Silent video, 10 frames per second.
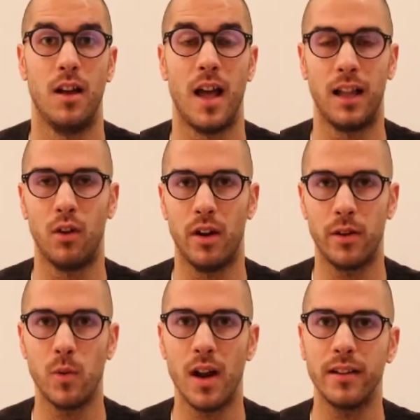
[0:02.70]
Hello
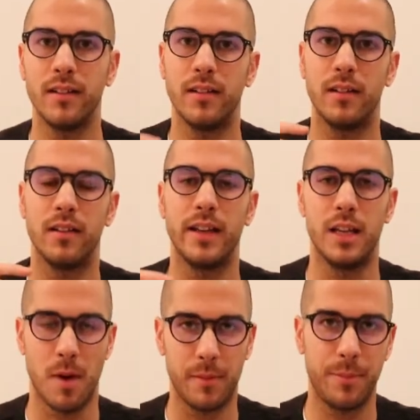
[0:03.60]
everyone,
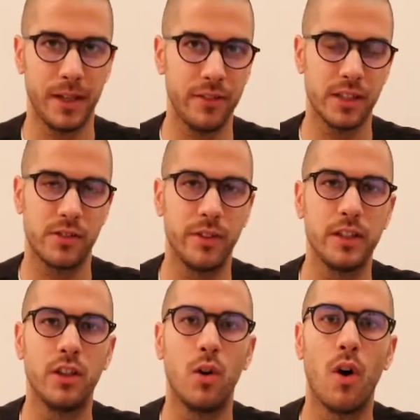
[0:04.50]
in my previous
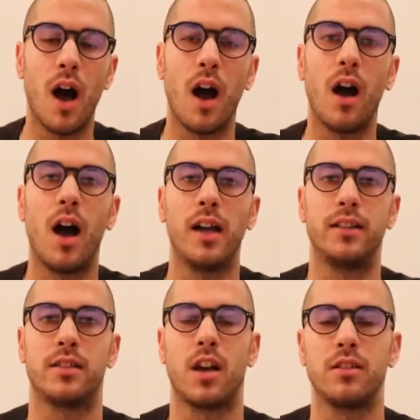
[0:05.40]
video I
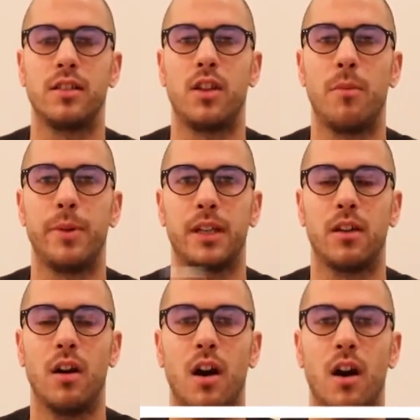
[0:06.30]
discussed the
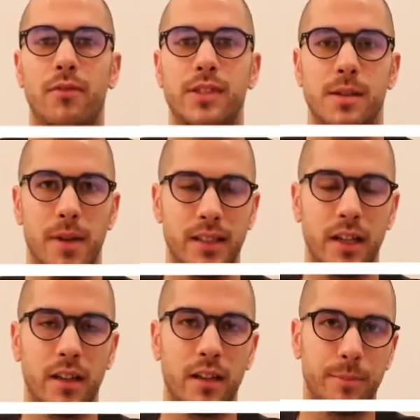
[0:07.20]
topic of
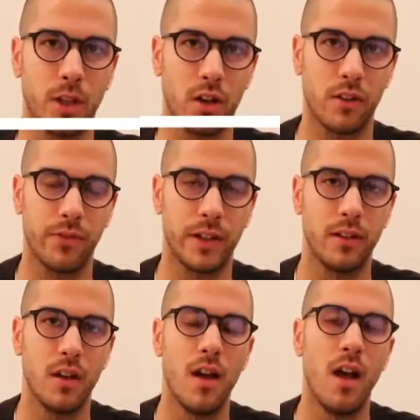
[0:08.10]
symmetric cryptography,